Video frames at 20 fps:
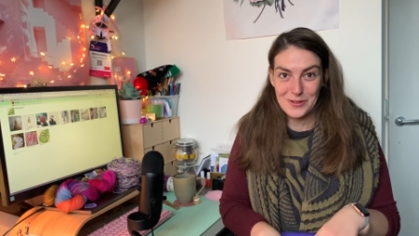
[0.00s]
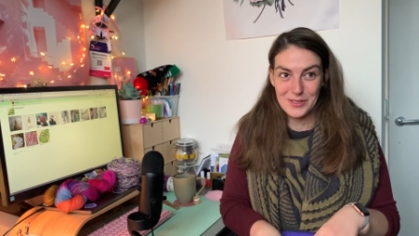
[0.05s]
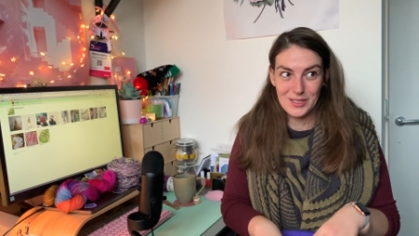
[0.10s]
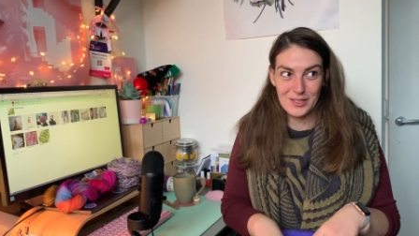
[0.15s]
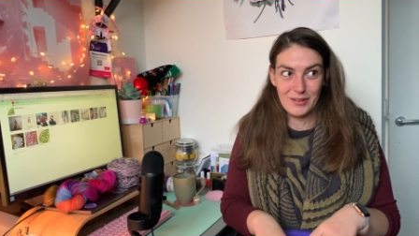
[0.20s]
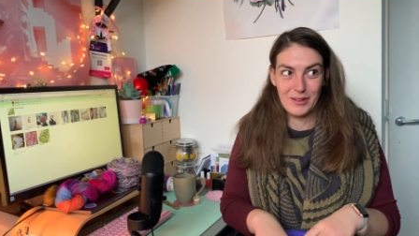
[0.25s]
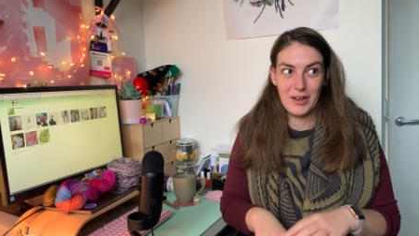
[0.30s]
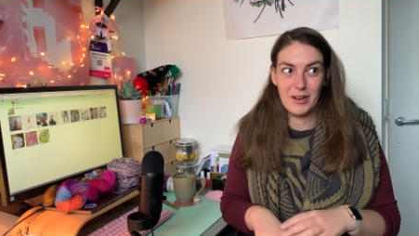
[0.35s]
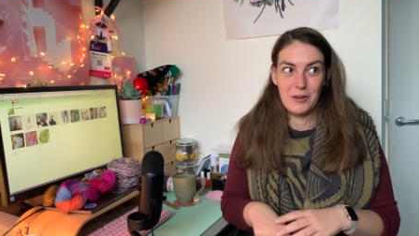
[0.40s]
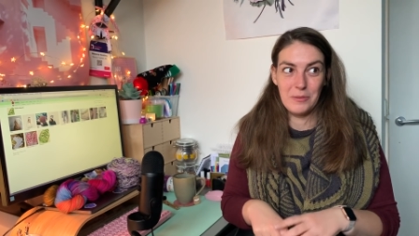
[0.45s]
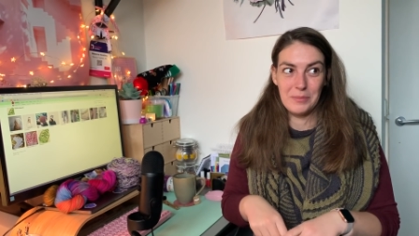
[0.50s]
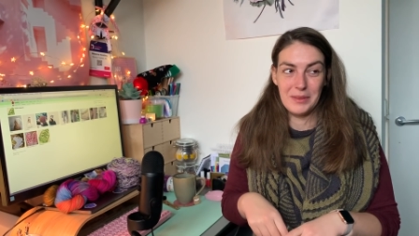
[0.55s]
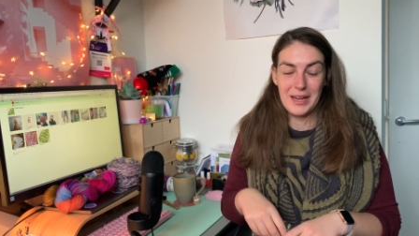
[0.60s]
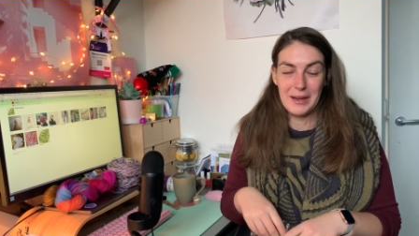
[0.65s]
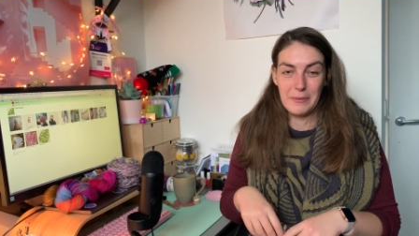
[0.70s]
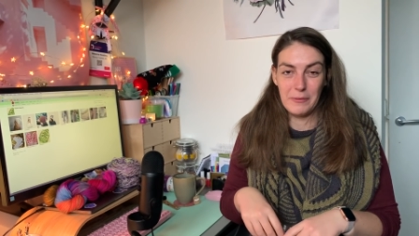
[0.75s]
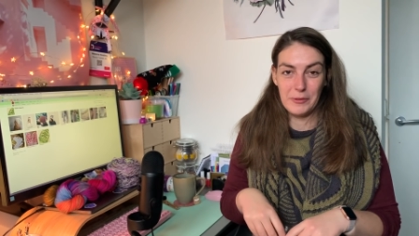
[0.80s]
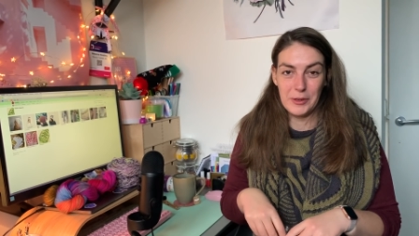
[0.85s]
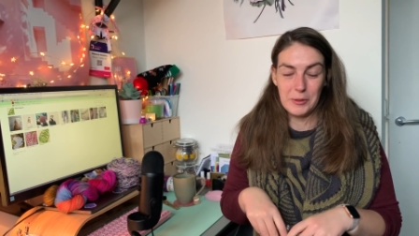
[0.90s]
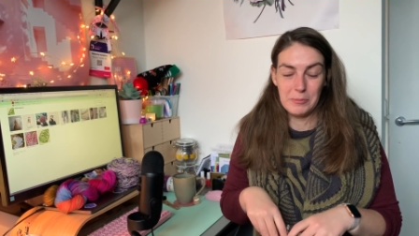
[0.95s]
So I hope
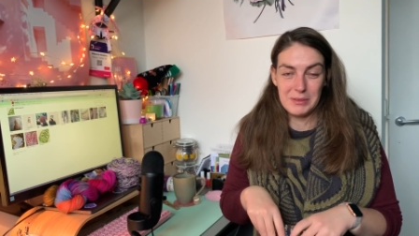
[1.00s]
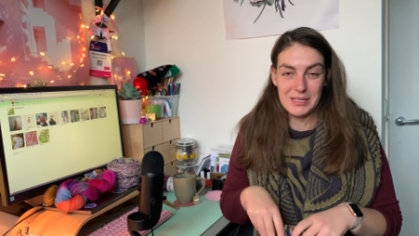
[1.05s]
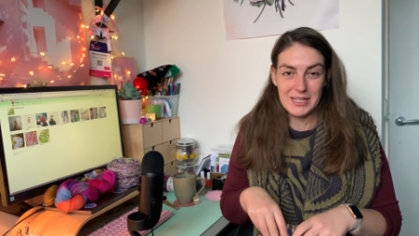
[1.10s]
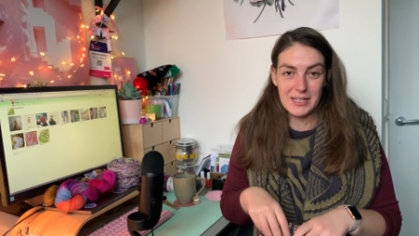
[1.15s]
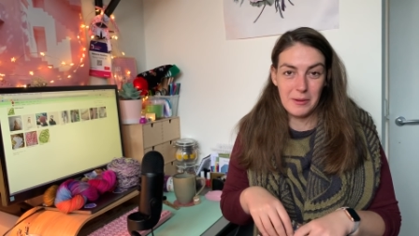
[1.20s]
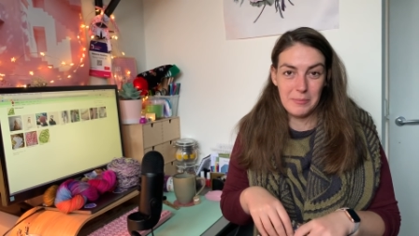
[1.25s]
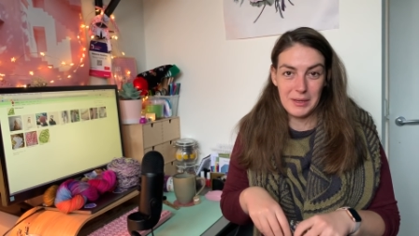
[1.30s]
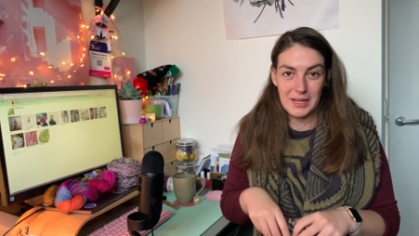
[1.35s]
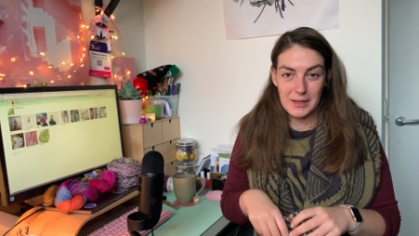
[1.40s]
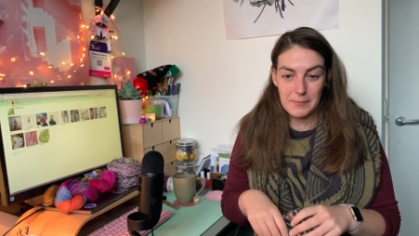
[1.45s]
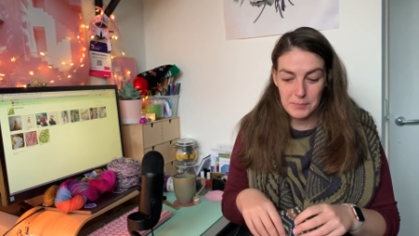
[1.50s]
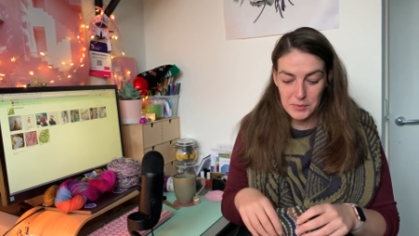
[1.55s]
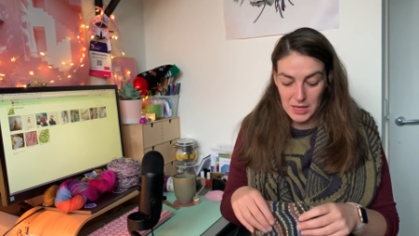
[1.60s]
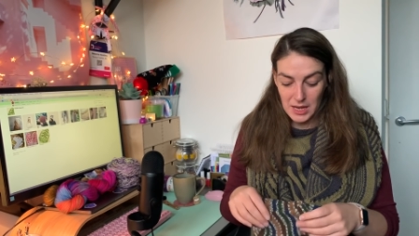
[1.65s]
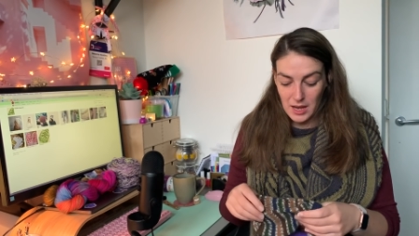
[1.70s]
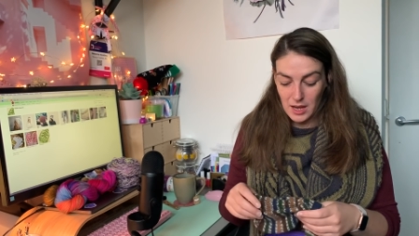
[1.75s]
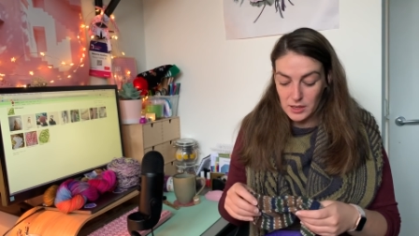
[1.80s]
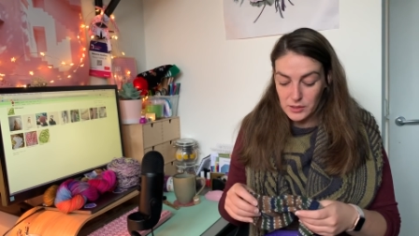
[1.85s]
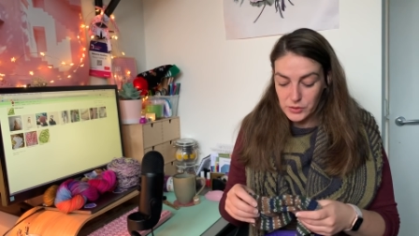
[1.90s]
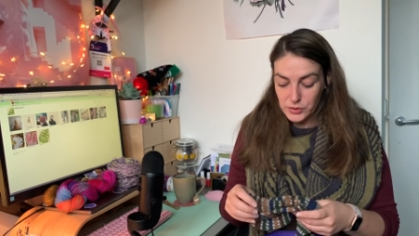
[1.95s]
that will be coming
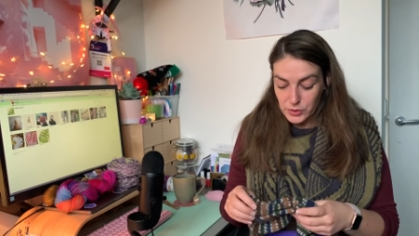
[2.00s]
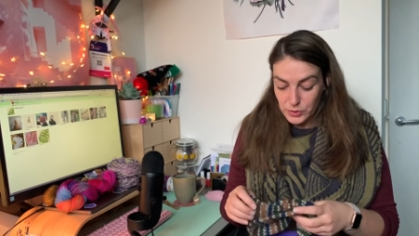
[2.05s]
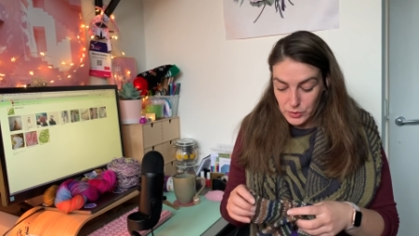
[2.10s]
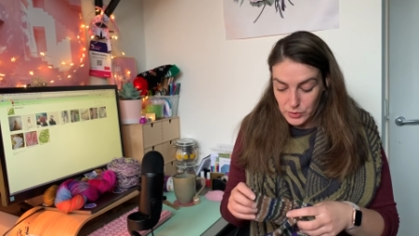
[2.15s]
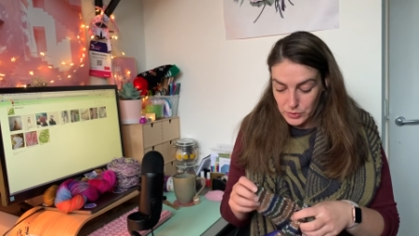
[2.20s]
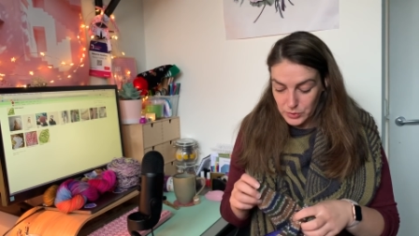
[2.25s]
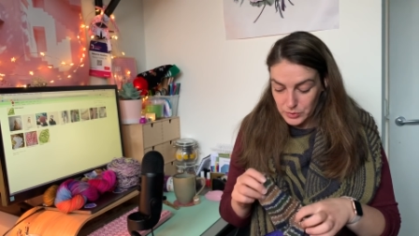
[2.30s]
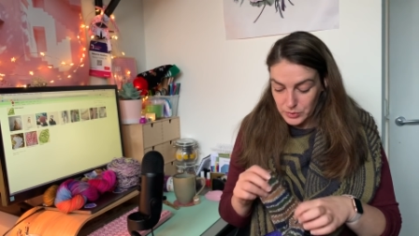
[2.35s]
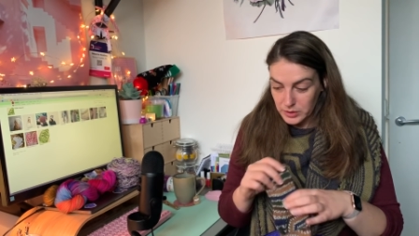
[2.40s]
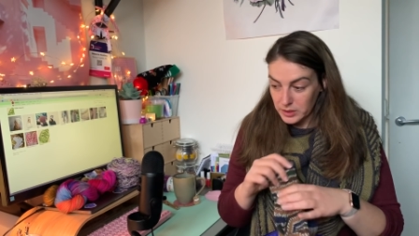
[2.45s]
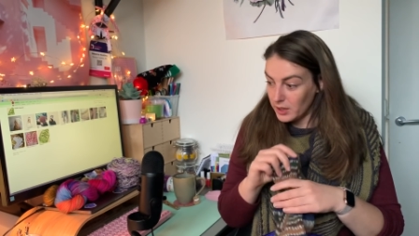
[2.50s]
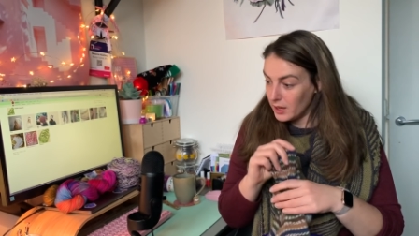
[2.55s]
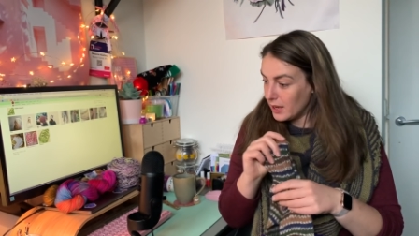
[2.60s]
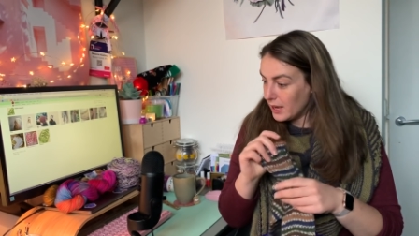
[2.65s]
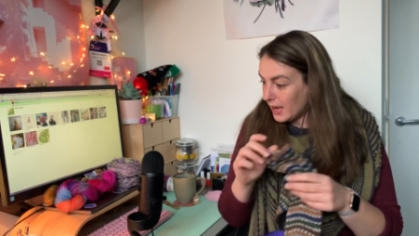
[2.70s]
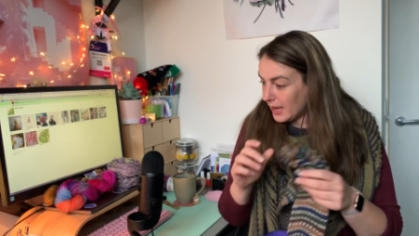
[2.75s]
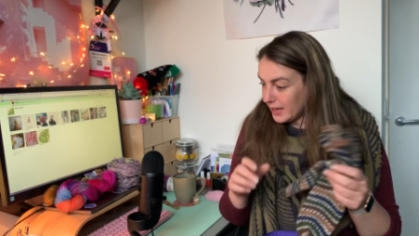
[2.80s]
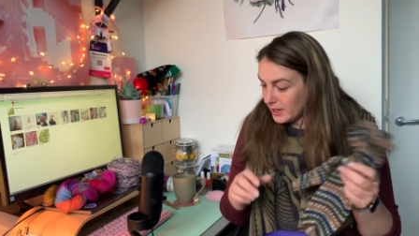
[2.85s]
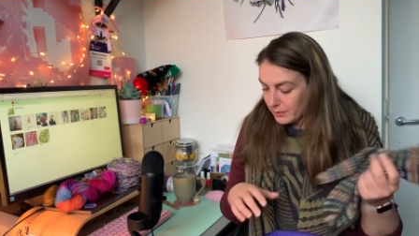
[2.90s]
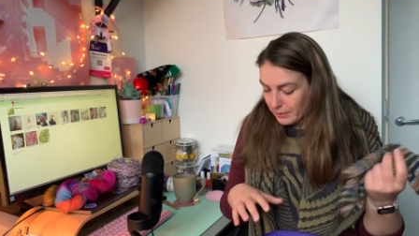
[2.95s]
soon.
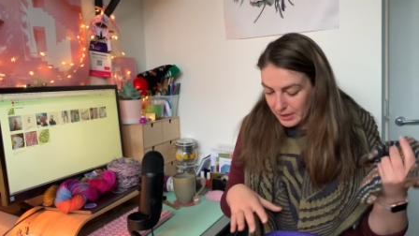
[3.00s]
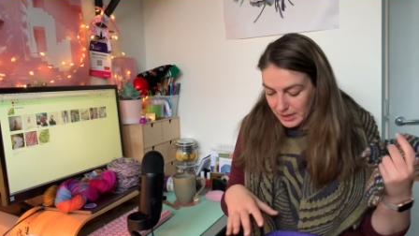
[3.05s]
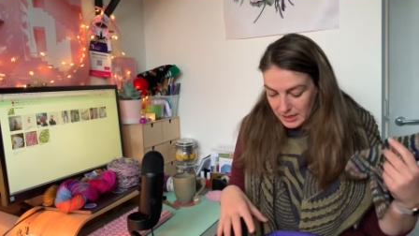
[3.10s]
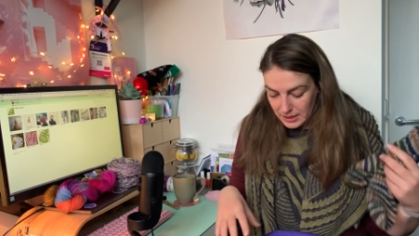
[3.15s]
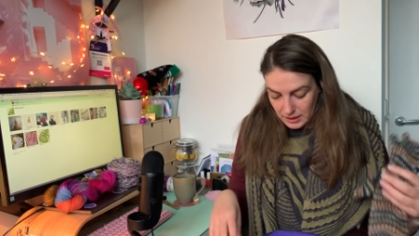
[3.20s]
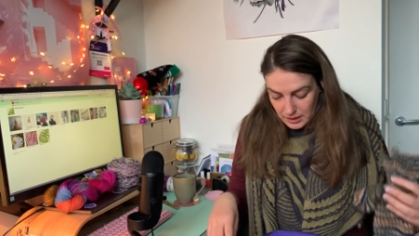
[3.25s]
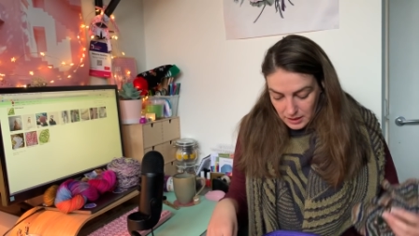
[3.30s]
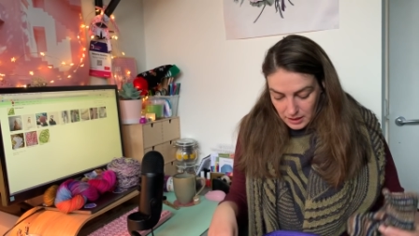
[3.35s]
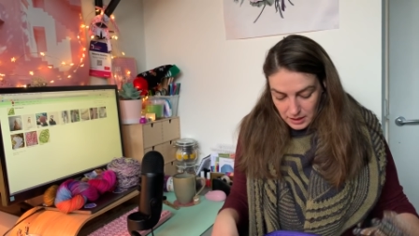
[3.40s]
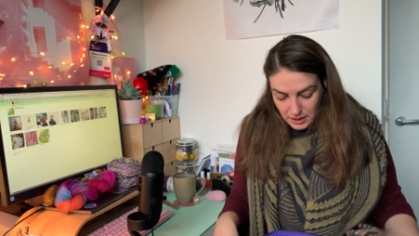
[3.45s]
Anyway,